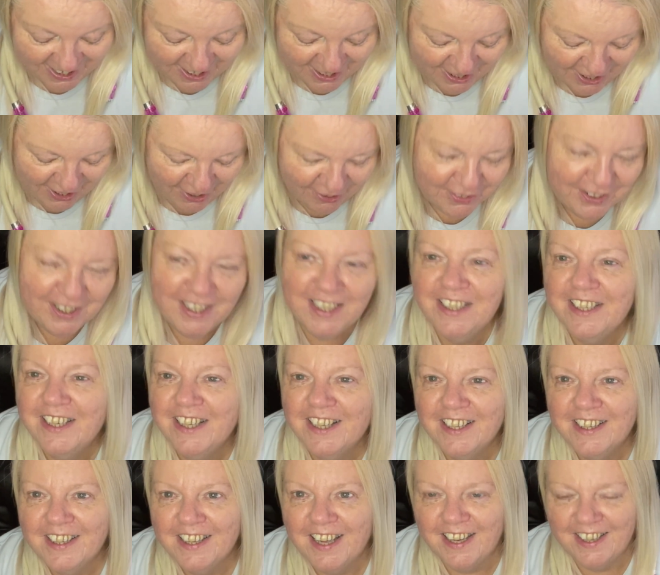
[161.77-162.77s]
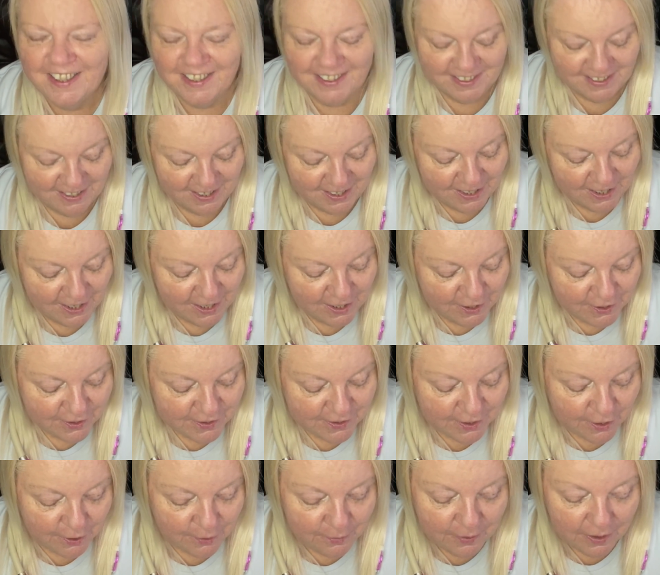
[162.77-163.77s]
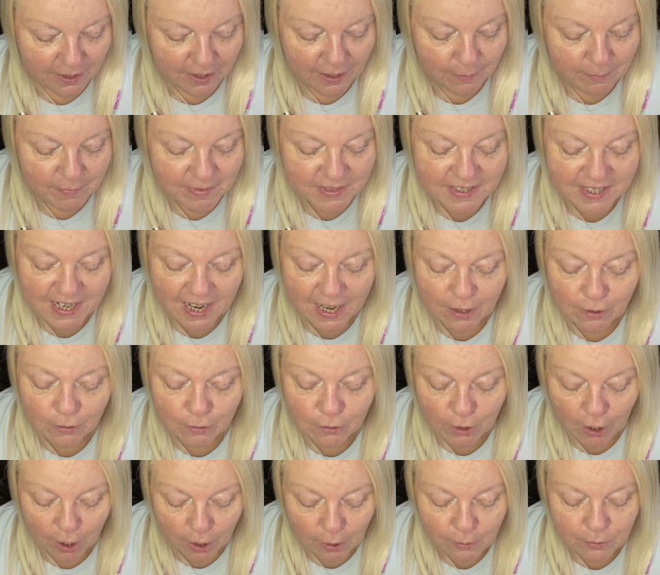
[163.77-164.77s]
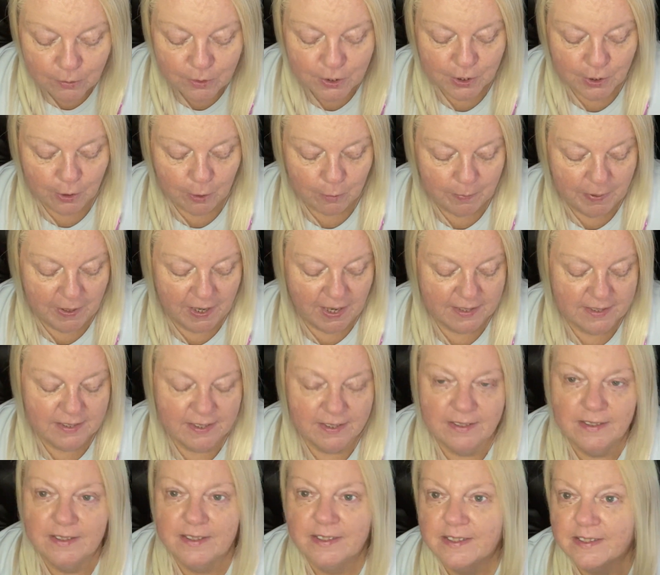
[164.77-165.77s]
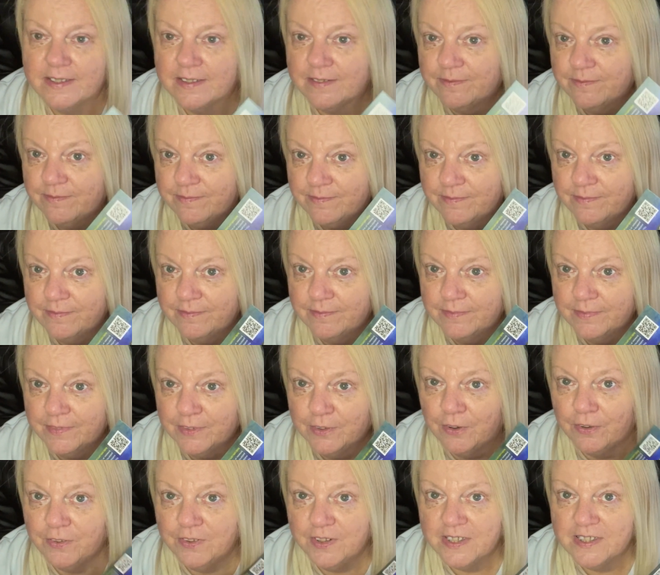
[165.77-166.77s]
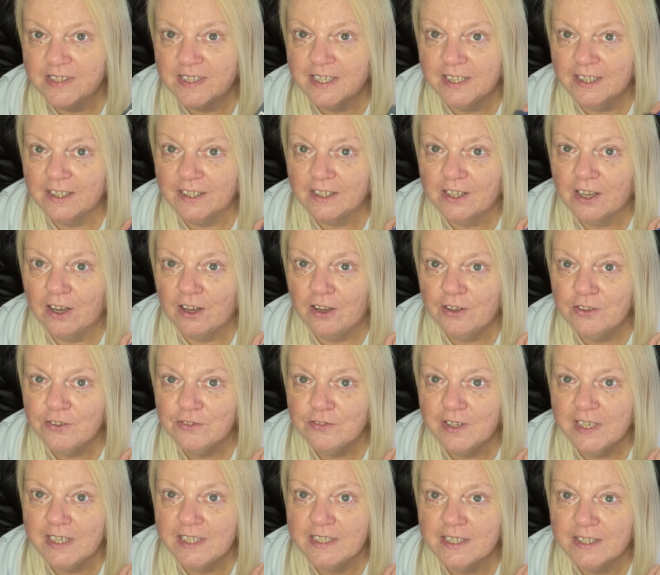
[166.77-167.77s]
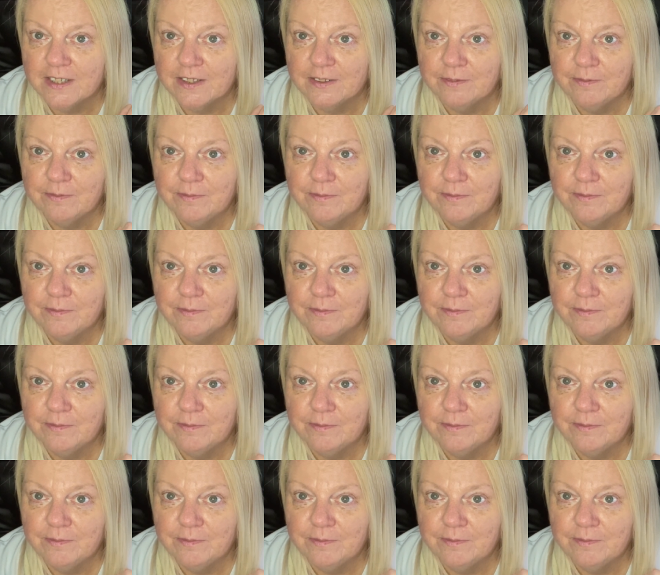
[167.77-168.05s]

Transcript: only a little late. So um download your patterns. Got this little card reader